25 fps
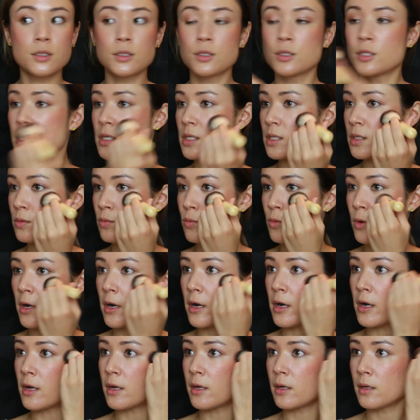Just
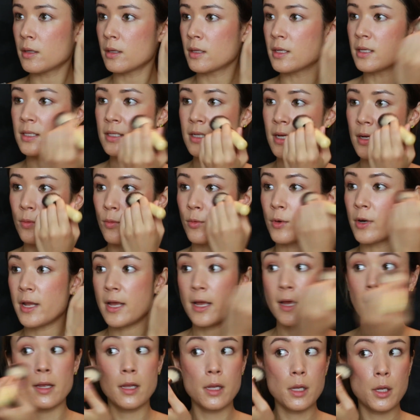where the sun would
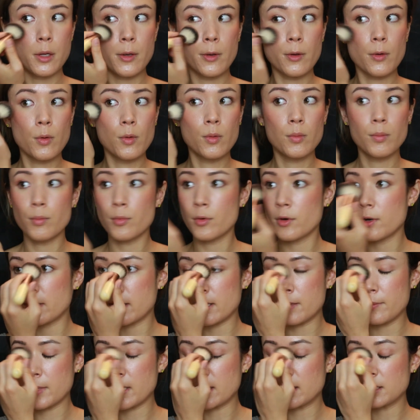hit you,
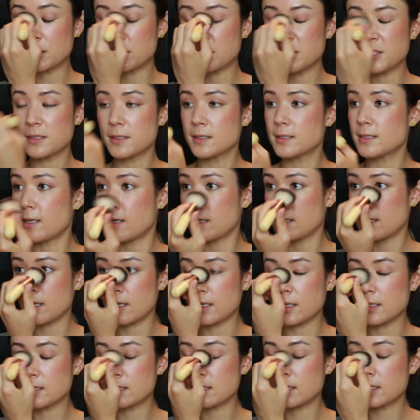pretty much. Sun
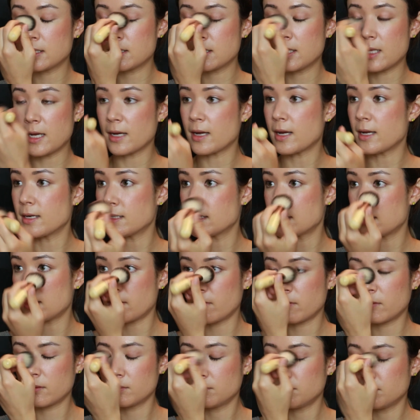kiss, that kind of
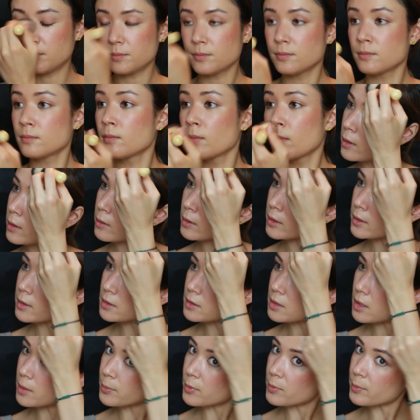stuff. Go at
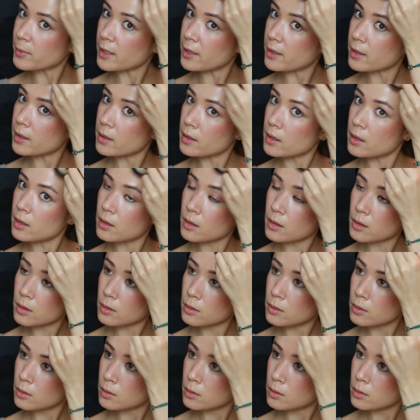the top of my head here.